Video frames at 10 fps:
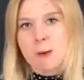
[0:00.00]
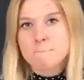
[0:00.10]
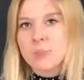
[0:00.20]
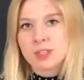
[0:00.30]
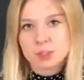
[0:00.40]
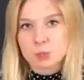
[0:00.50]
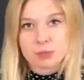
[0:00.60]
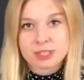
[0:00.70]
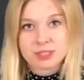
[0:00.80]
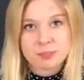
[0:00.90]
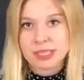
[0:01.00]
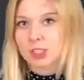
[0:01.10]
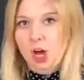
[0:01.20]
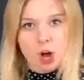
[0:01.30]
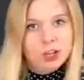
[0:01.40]
mother's breast
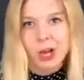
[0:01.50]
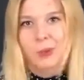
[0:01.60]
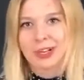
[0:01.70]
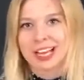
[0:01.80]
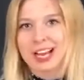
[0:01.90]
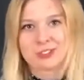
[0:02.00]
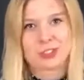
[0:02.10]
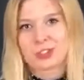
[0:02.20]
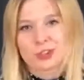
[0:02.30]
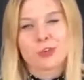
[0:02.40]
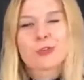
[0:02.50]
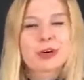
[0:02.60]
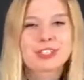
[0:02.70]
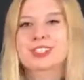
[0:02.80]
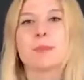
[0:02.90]
milk all our lives. Just so, of
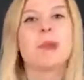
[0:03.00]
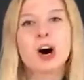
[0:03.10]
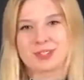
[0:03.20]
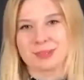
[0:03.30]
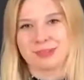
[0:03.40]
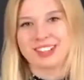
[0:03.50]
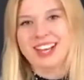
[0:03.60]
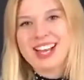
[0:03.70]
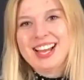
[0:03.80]
course, it's impossible.